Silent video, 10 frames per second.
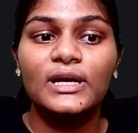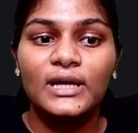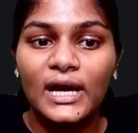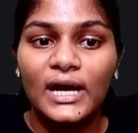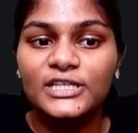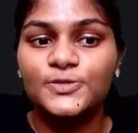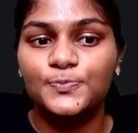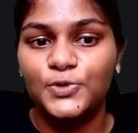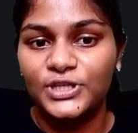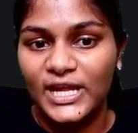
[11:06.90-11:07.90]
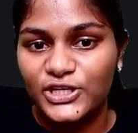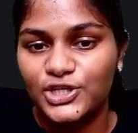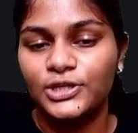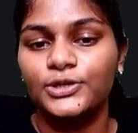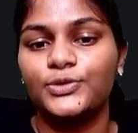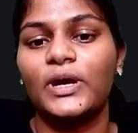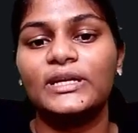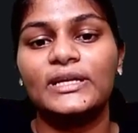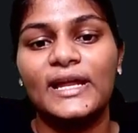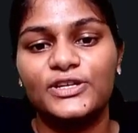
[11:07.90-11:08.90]
current protection to an
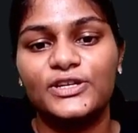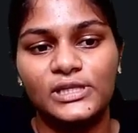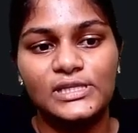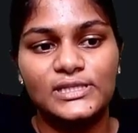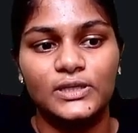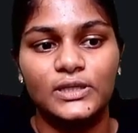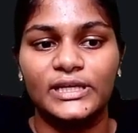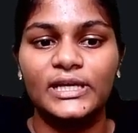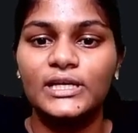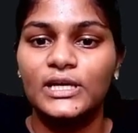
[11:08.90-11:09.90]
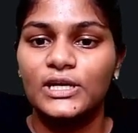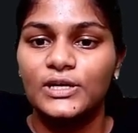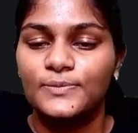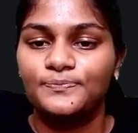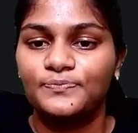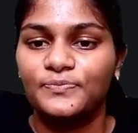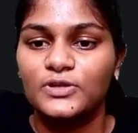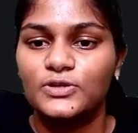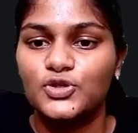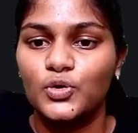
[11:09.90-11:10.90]
electrical circuit
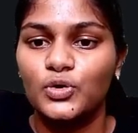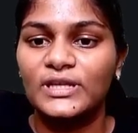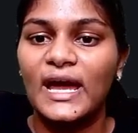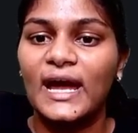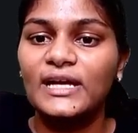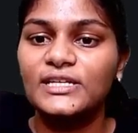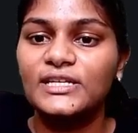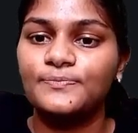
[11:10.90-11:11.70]
so that